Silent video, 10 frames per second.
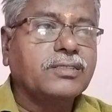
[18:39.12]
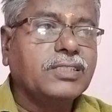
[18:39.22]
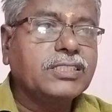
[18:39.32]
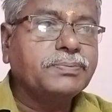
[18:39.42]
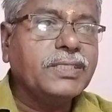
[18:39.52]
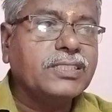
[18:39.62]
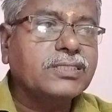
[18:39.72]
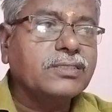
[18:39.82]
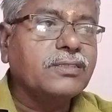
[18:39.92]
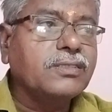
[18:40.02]
This
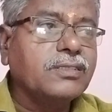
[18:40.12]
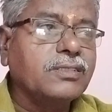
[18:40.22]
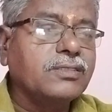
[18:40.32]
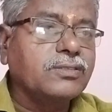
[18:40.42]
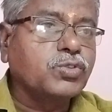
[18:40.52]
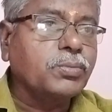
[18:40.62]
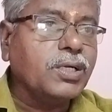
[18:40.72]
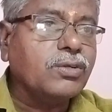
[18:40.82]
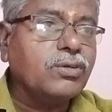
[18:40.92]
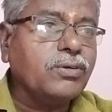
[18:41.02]
means
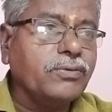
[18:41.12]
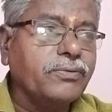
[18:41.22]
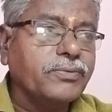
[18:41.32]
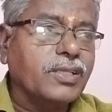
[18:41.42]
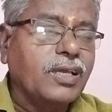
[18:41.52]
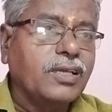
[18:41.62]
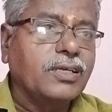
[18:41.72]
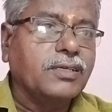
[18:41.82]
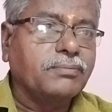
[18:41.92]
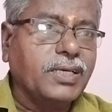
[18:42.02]
tomorrow
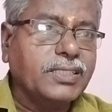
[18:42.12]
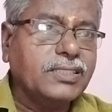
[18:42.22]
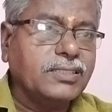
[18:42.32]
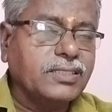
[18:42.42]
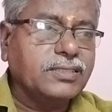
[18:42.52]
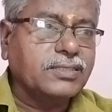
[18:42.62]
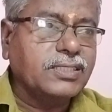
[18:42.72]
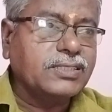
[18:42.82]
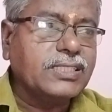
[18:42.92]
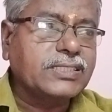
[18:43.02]
by
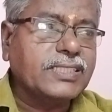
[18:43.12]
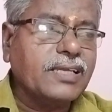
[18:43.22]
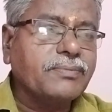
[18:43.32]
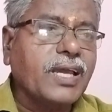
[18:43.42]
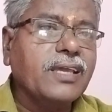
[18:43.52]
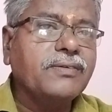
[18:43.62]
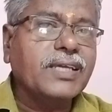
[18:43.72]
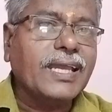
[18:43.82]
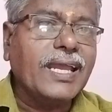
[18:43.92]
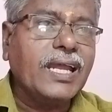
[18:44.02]
this time I
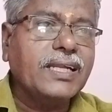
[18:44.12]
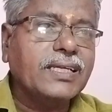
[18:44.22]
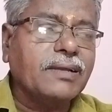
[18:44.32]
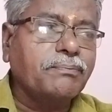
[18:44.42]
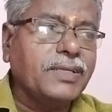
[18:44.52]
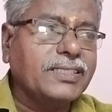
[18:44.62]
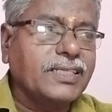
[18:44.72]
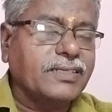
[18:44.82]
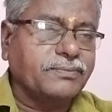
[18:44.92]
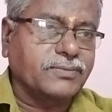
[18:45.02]
had
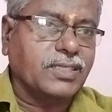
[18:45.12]
completed.